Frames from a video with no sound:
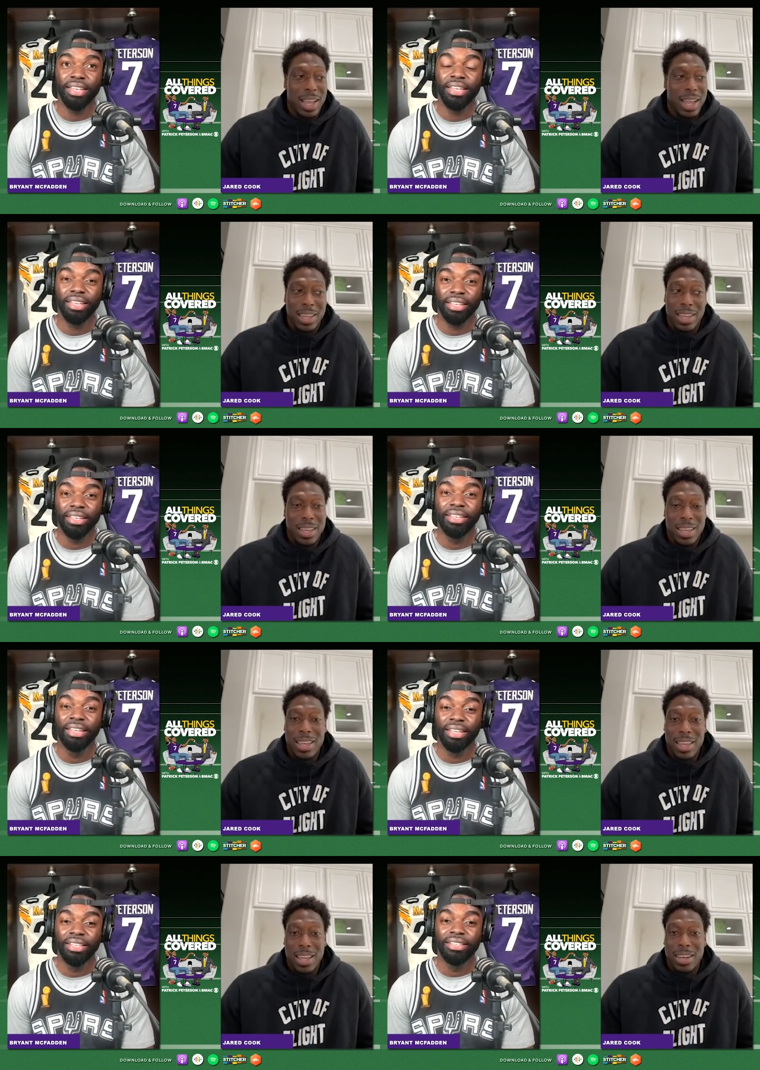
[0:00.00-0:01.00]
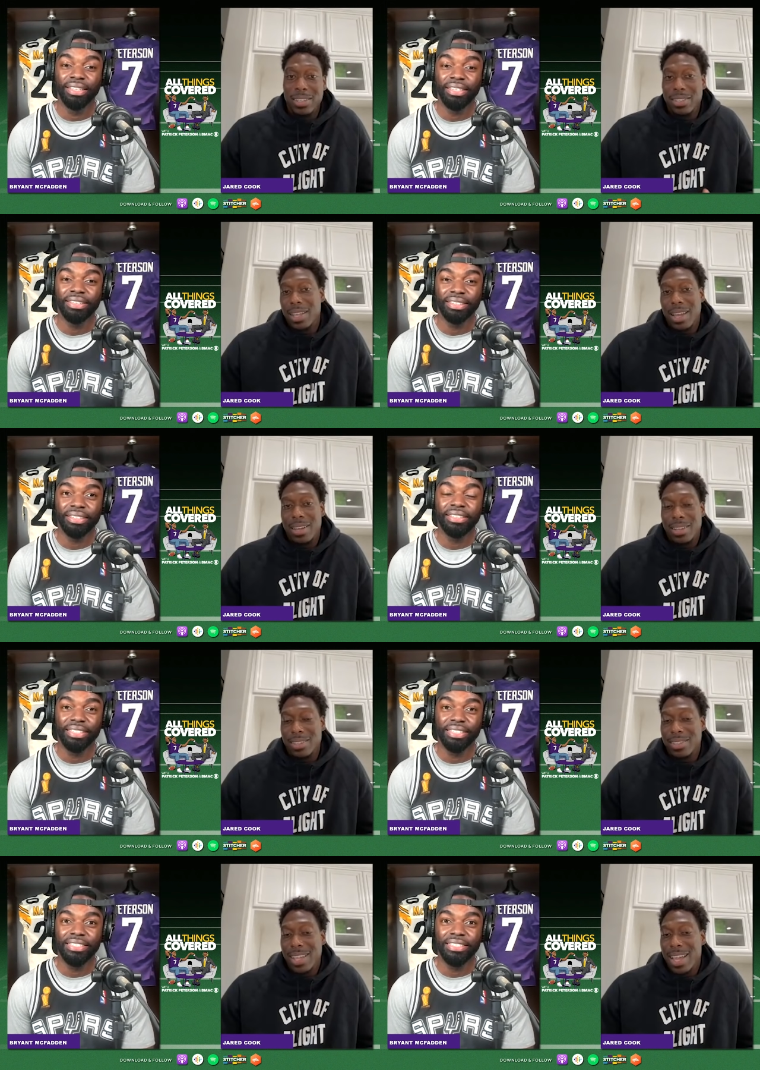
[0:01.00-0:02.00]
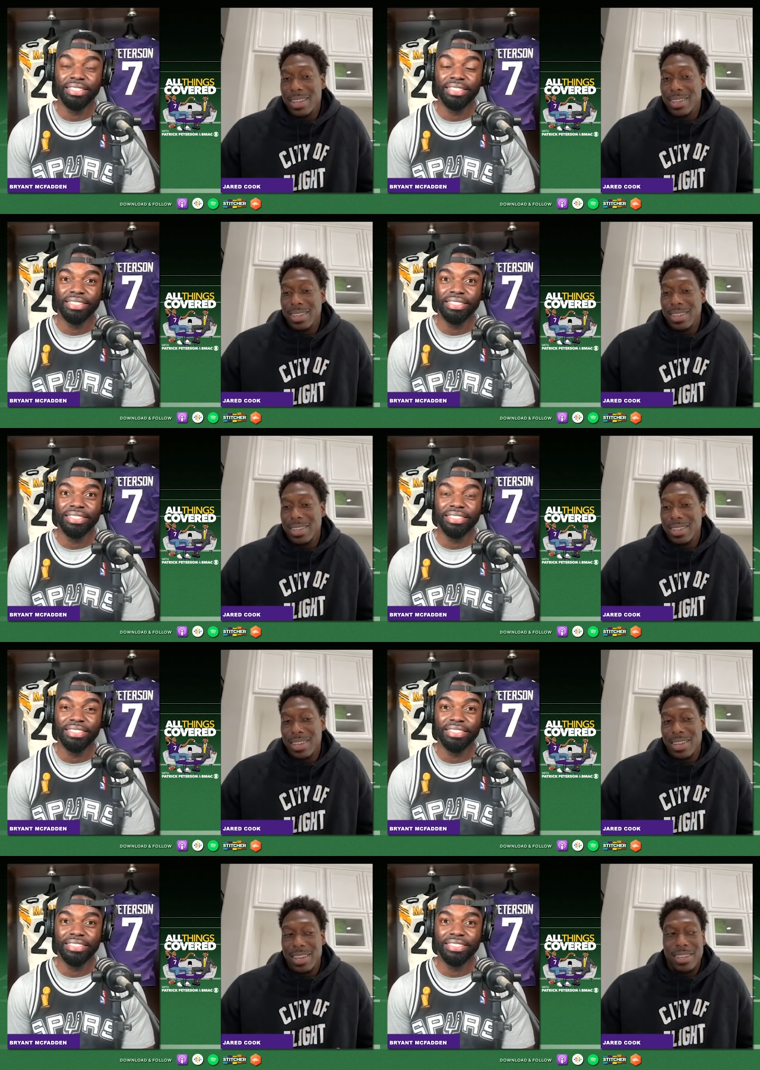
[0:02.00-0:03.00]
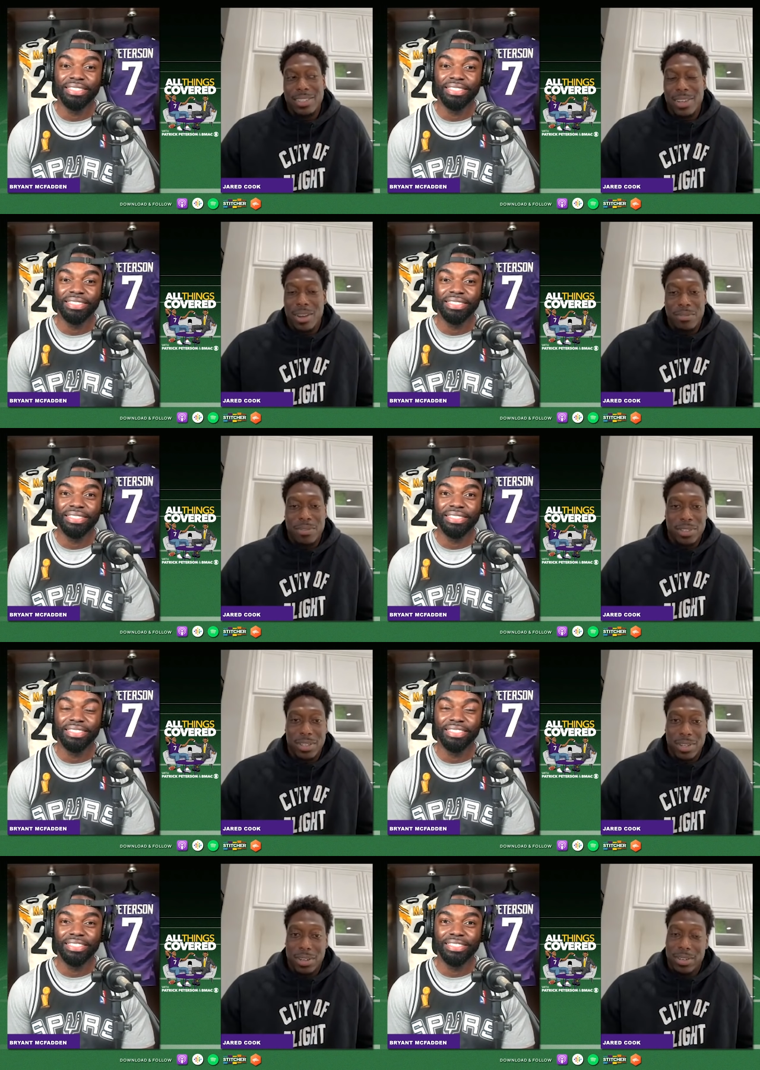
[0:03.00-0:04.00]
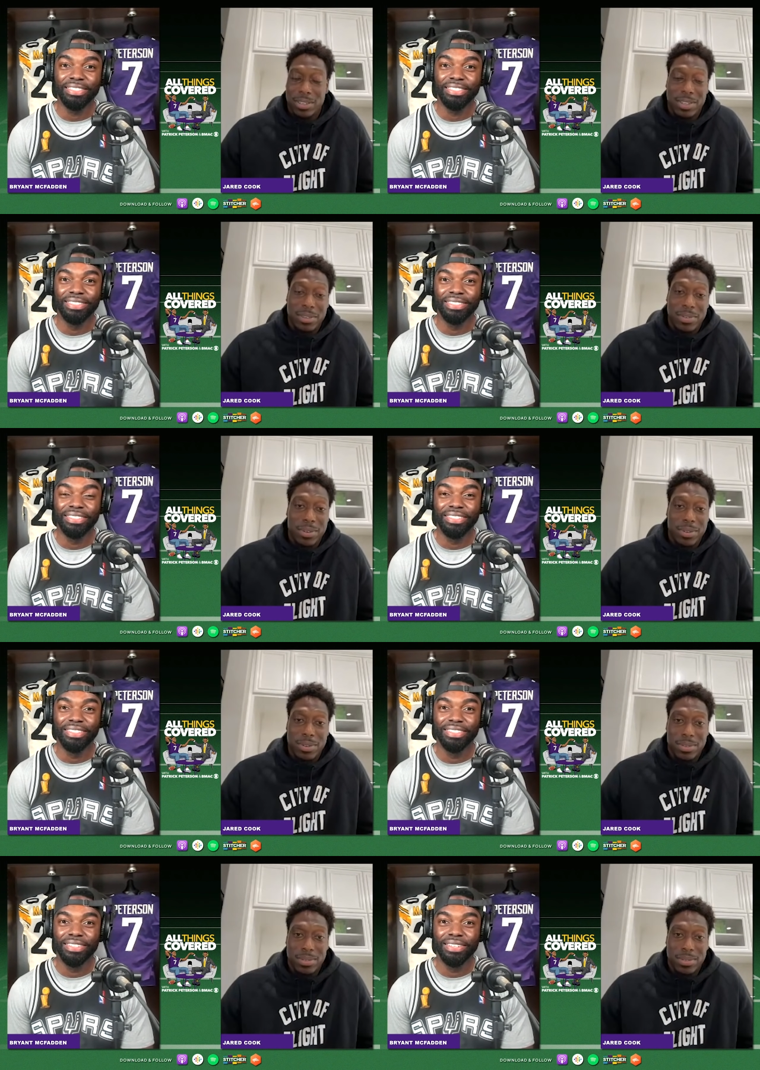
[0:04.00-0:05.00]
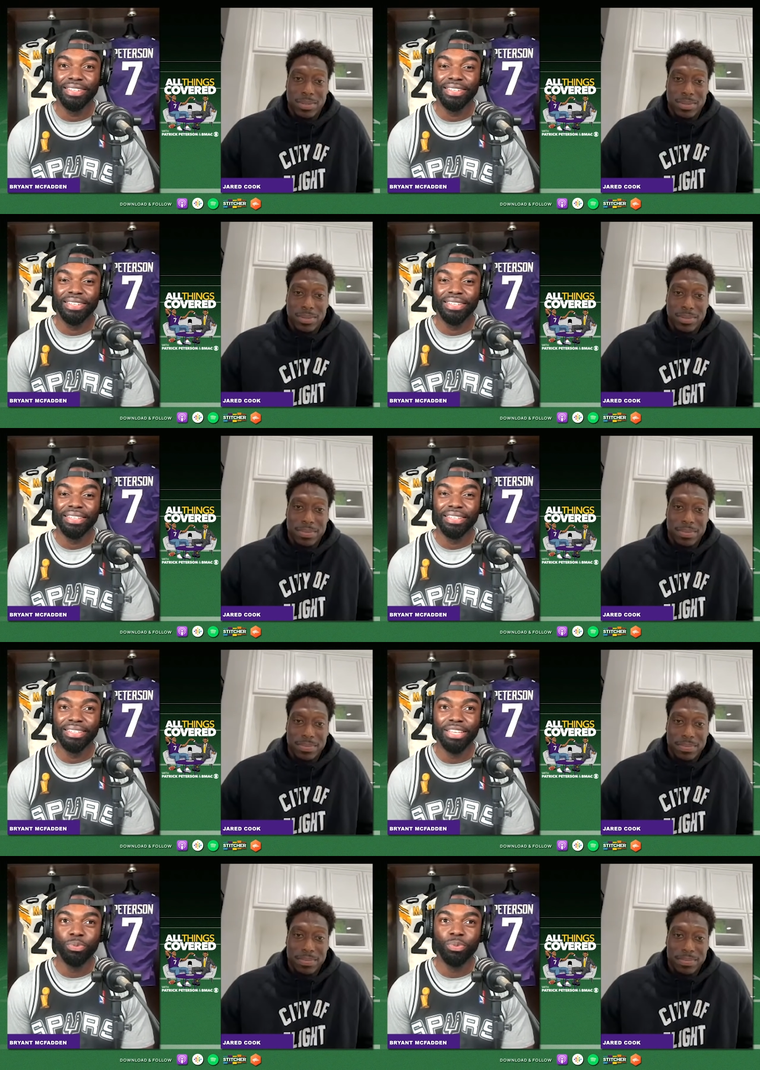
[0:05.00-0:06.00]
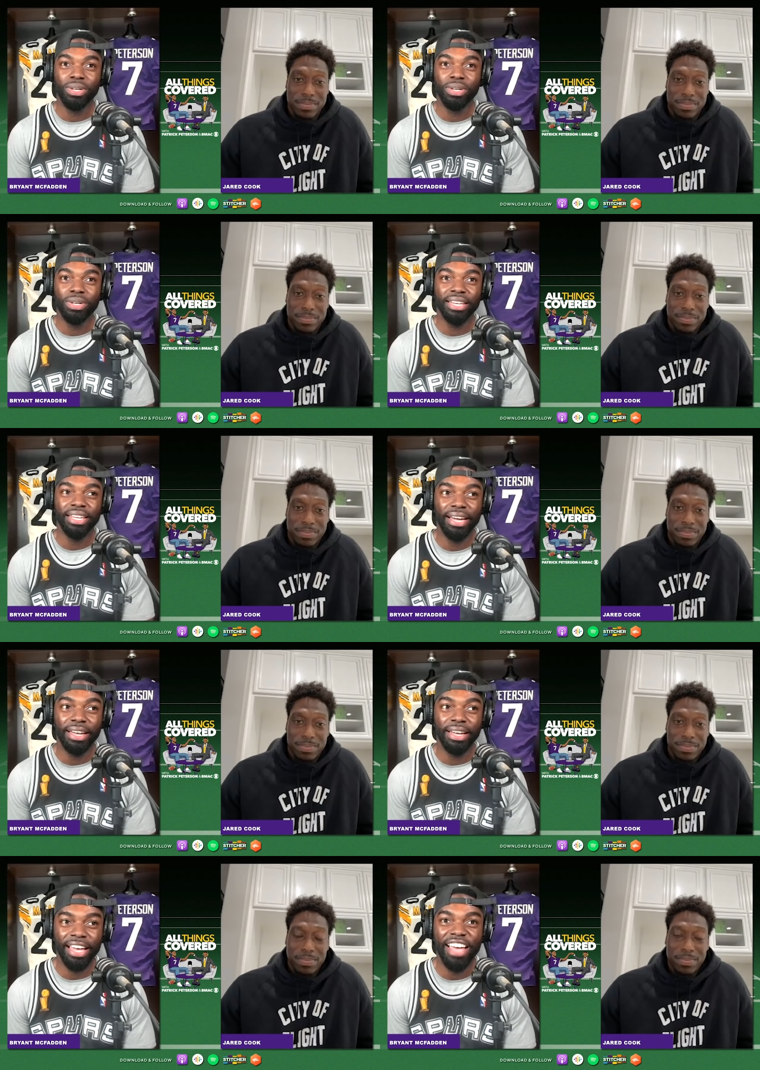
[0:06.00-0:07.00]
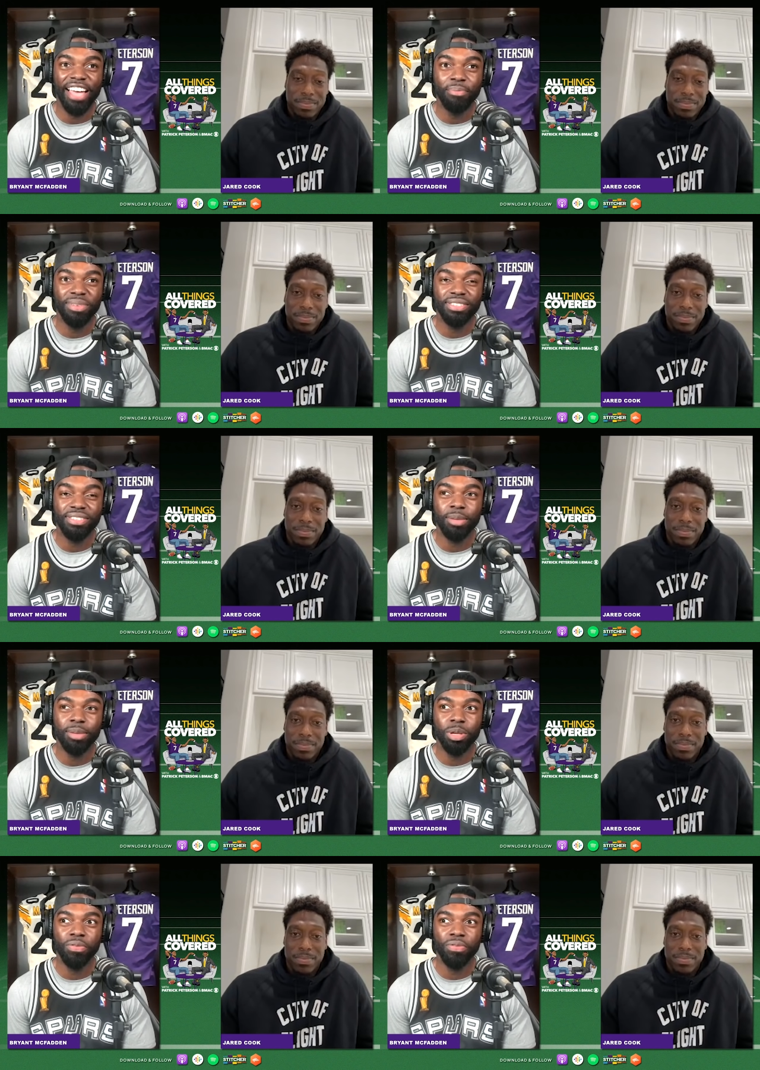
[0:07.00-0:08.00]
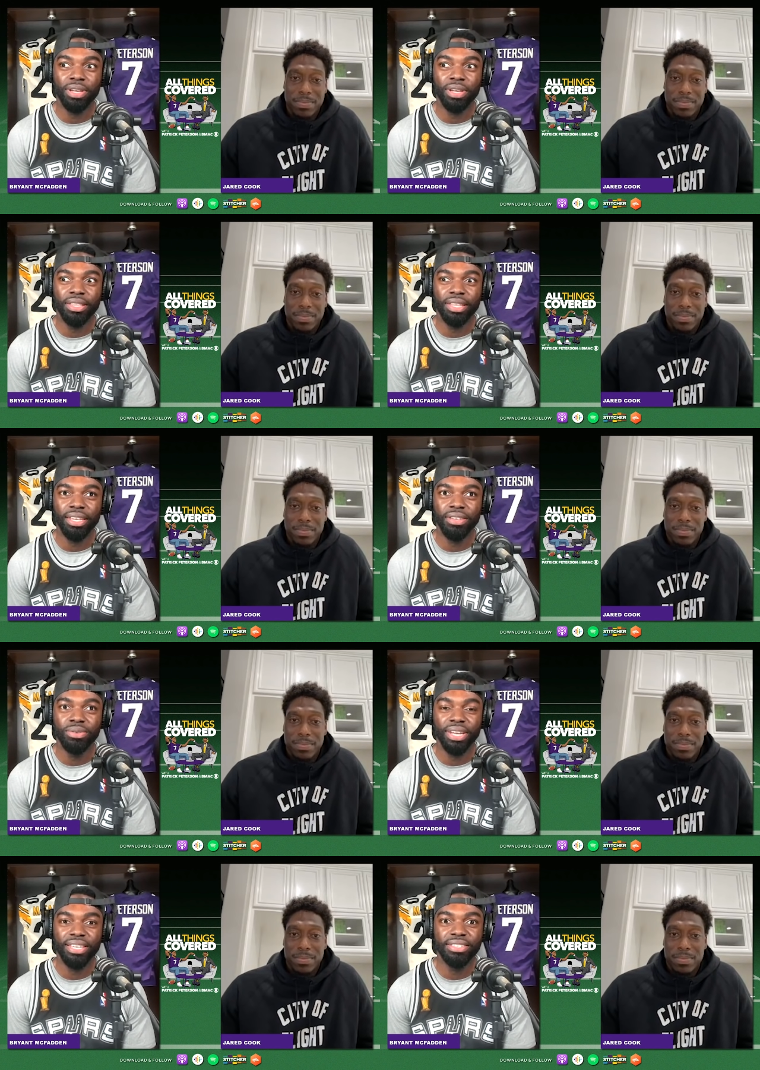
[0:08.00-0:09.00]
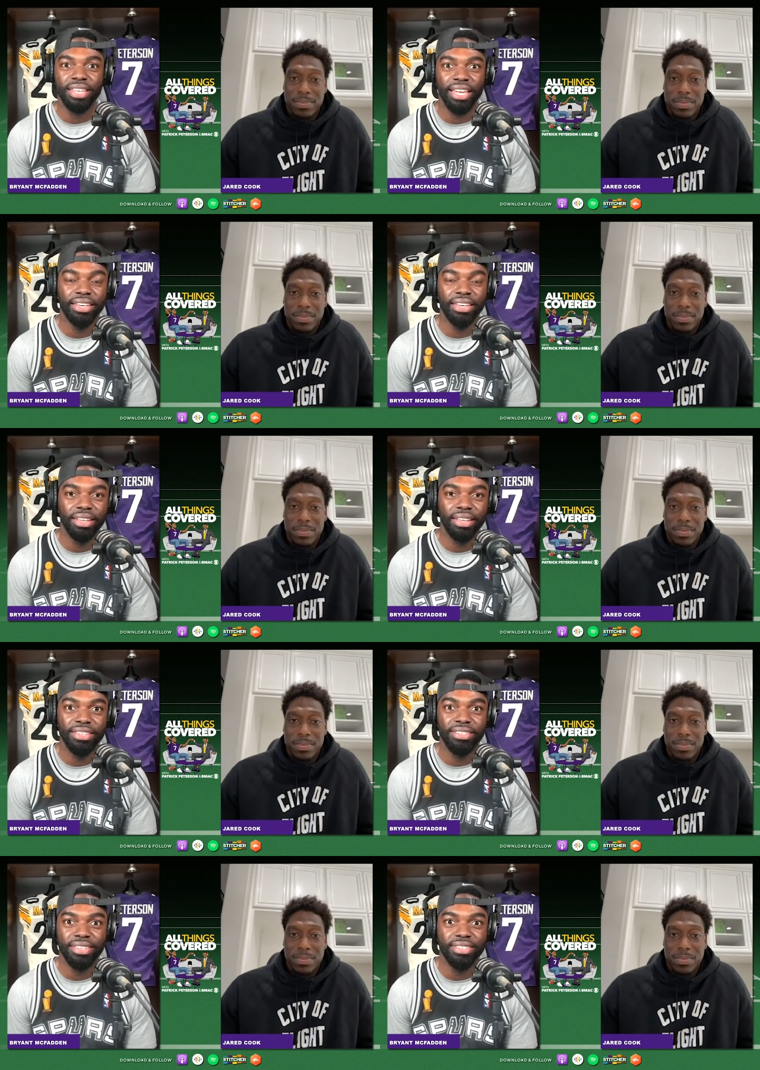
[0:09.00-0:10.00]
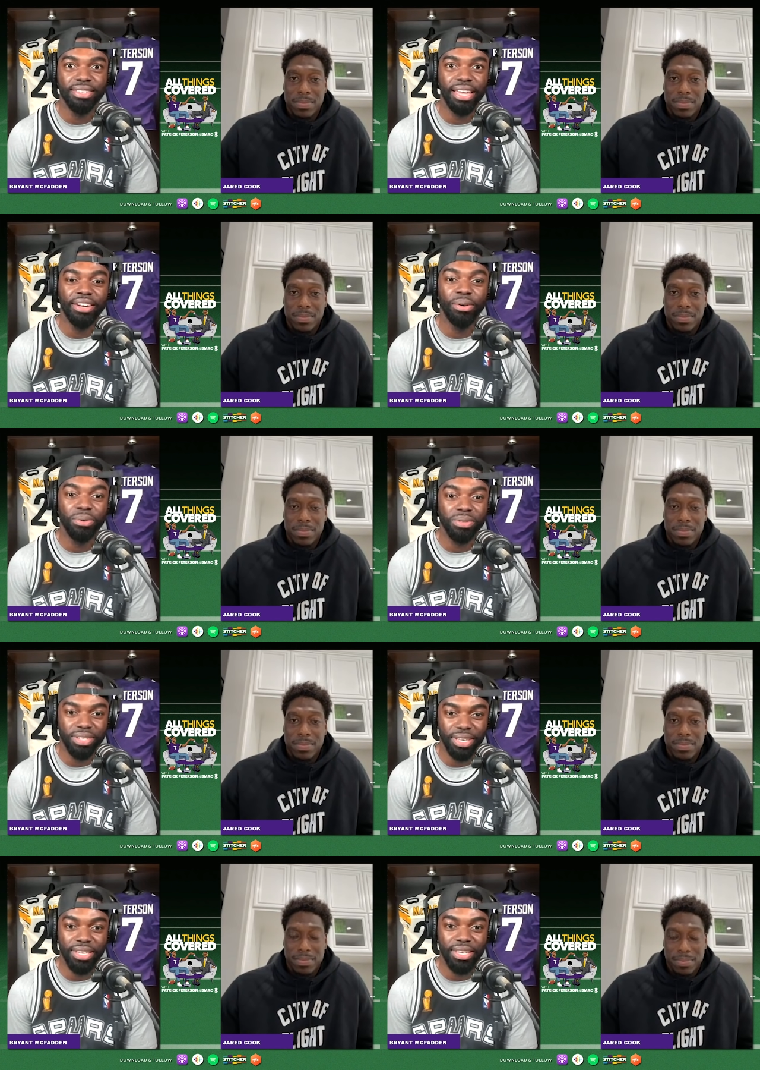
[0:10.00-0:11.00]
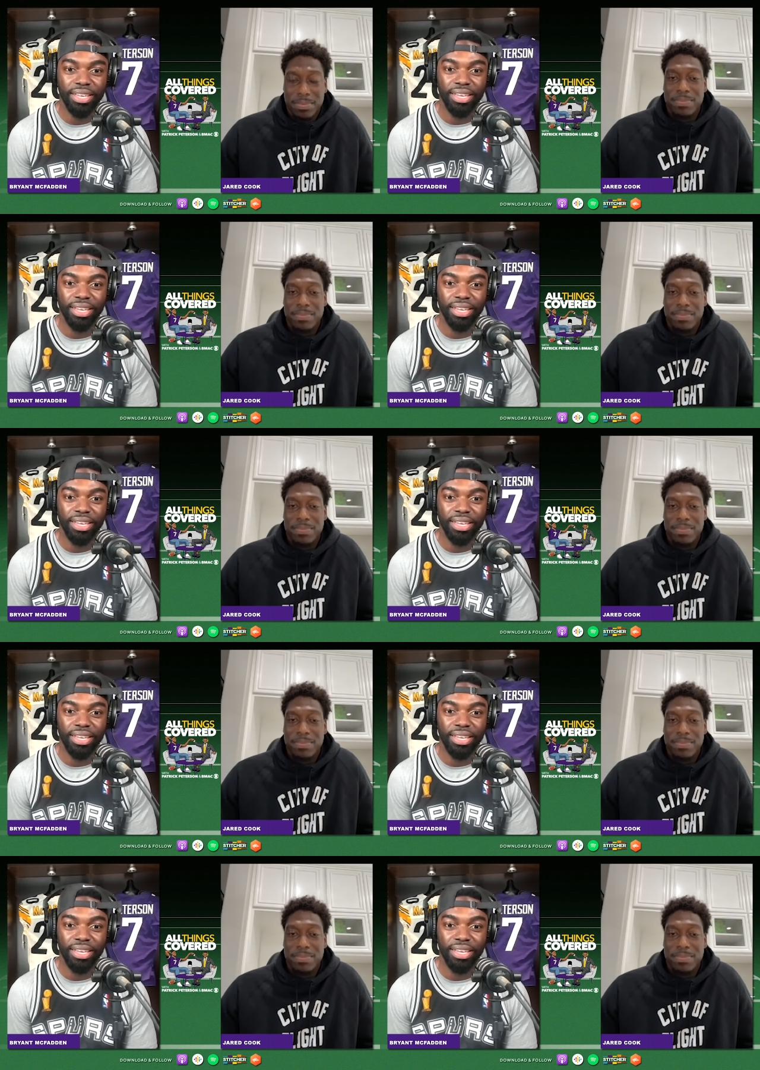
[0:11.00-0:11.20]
Speaker 1: yeah. And this is not a, this is not a, a, easy offense to learn. It's difficult.
Speaker 2: That's one thing that I, I have been saying. People forget that he's on a second. This is his second OC.